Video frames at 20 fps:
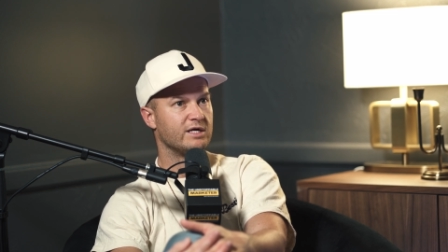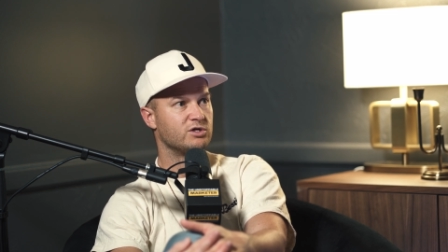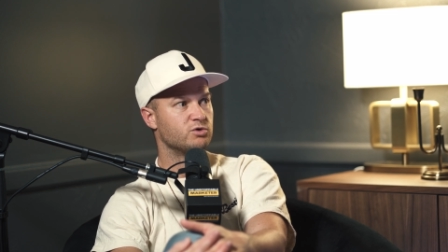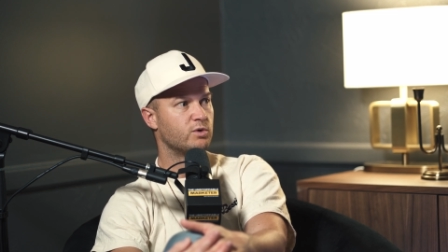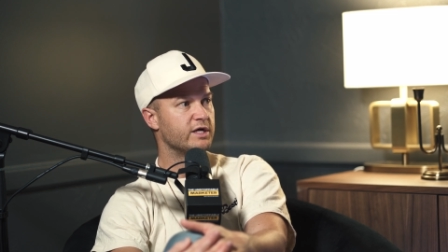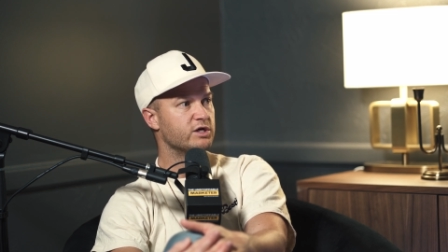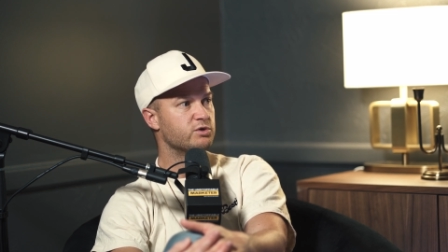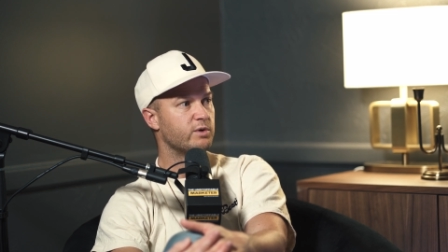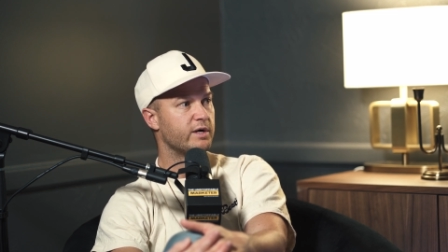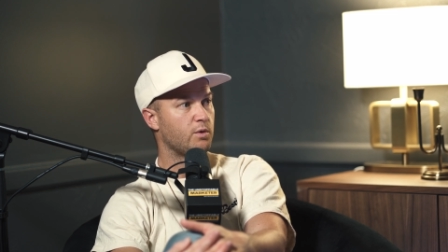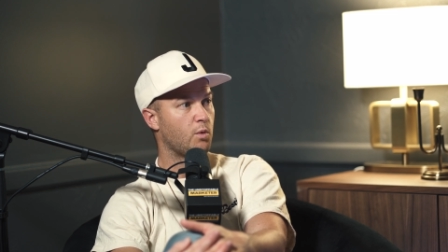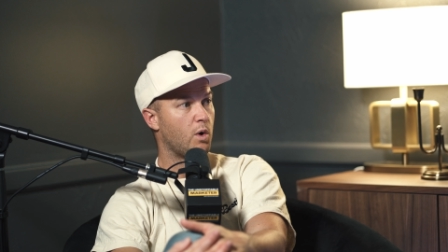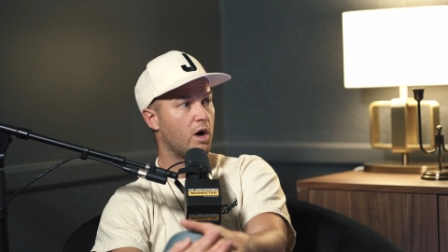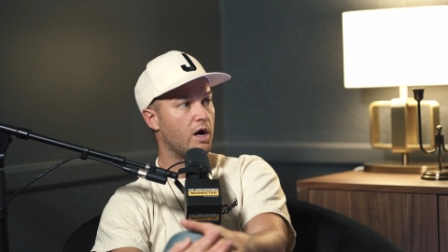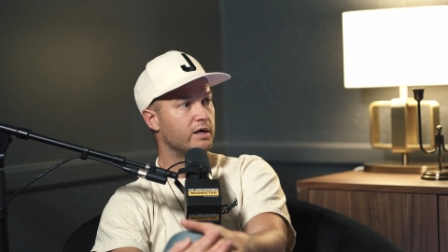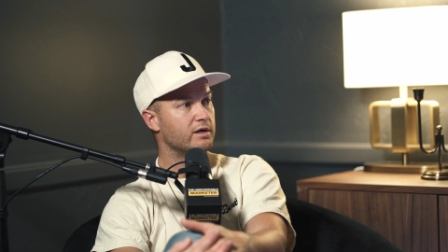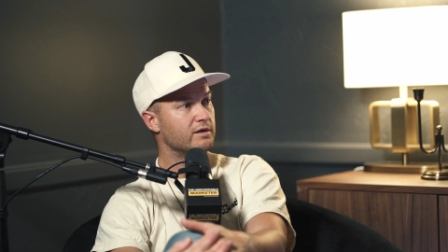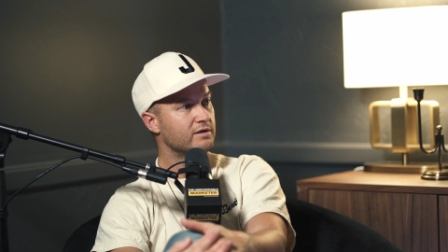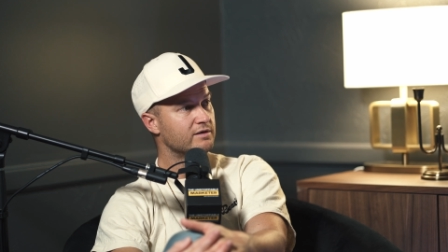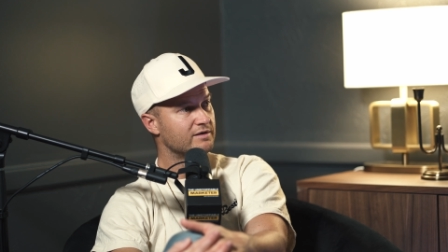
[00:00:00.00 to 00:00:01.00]

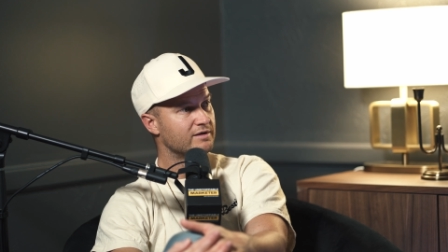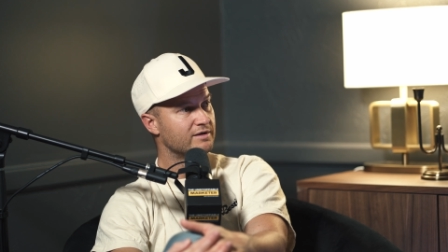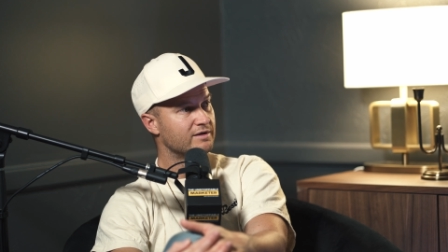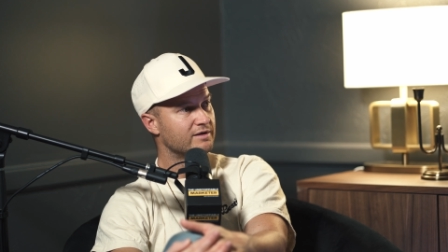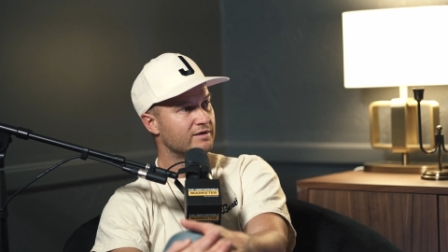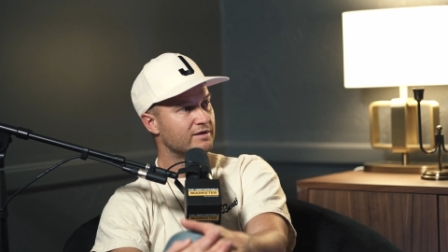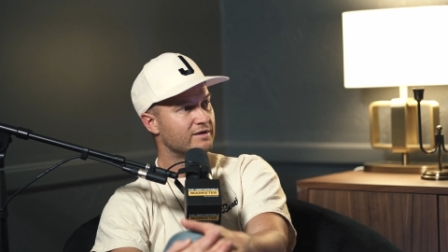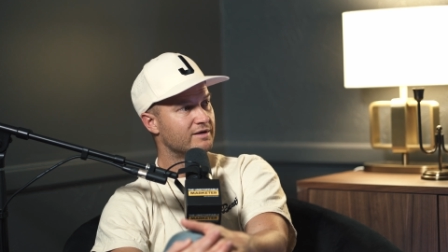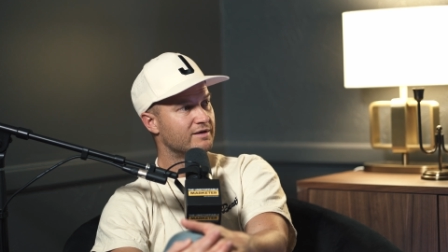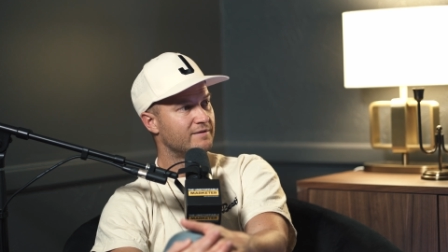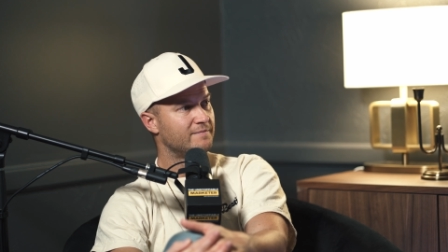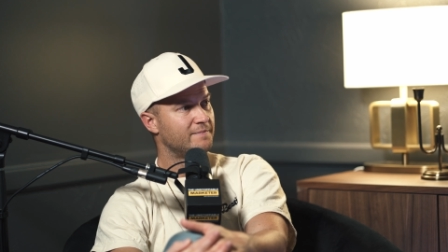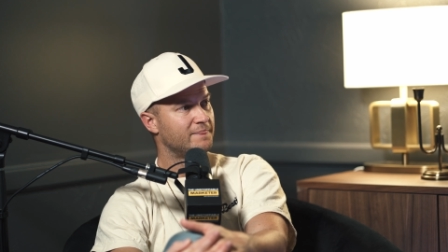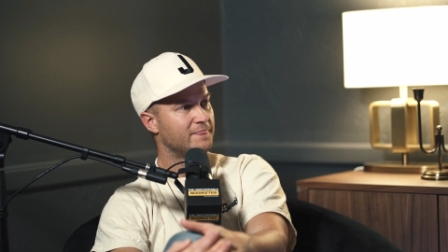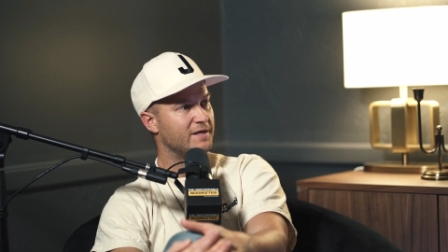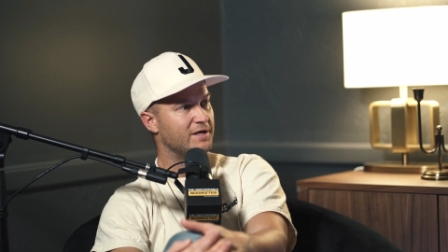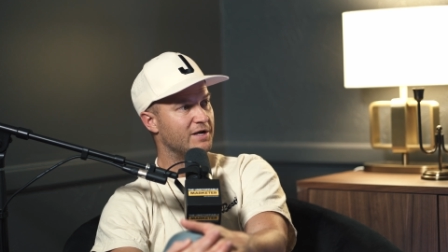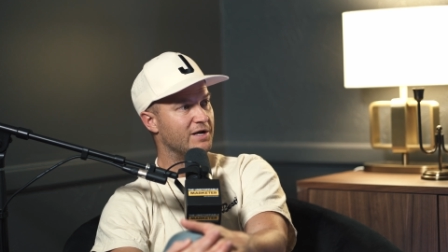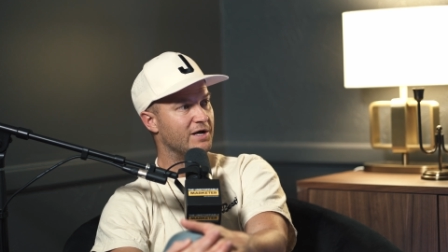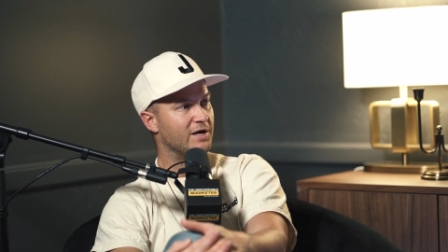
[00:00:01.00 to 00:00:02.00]
2021,
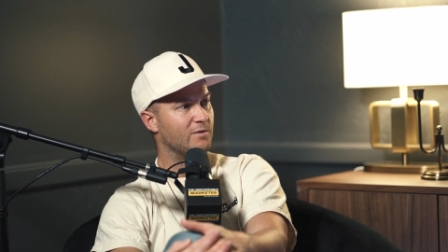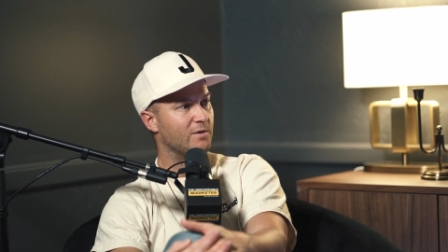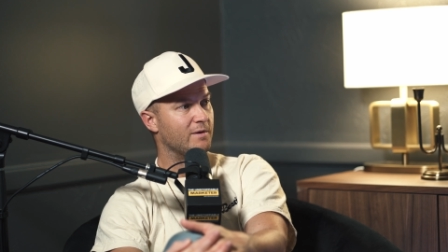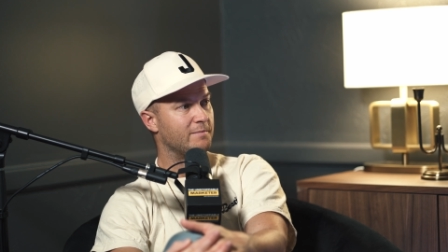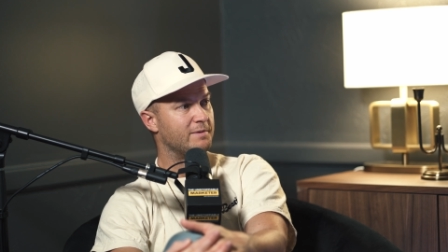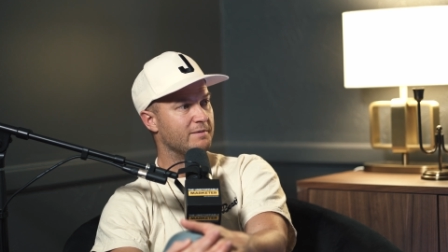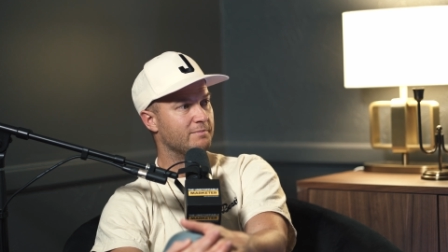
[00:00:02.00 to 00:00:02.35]
where people...